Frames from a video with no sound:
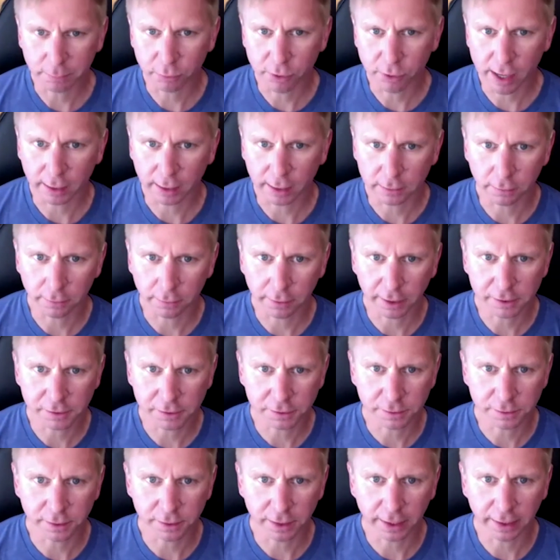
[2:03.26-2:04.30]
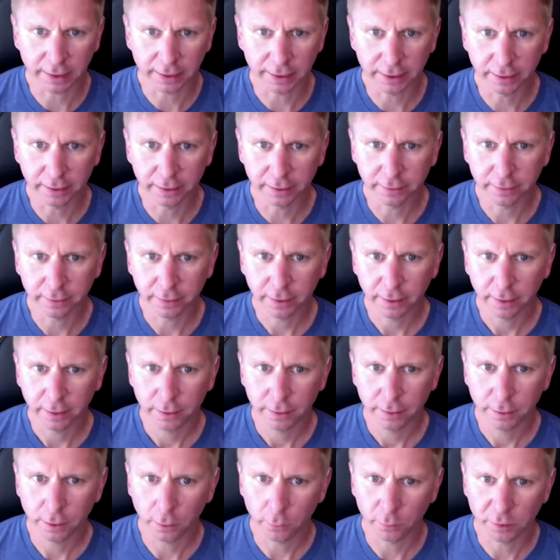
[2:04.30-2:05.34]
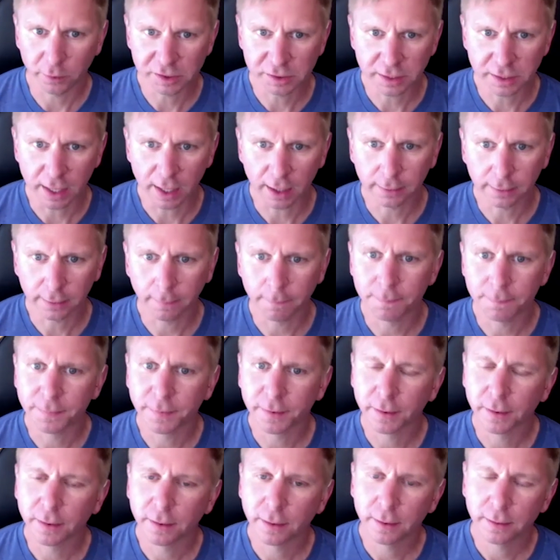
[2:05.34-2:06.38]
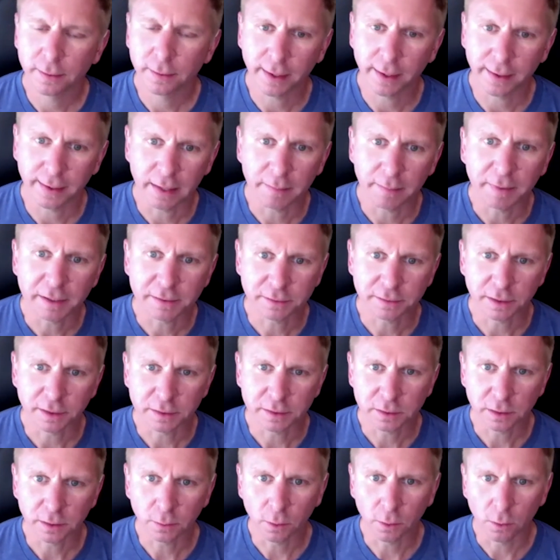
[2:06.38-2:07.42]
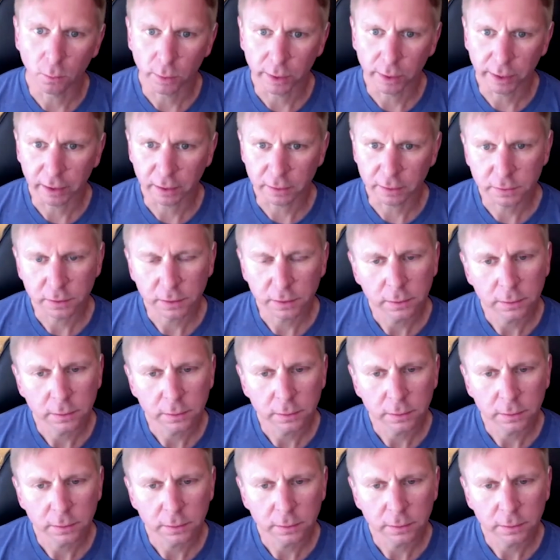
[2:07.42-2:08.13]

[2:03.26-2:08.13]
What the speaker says: product location that I need to go restock? Okay, that makes sense. Oh, what else?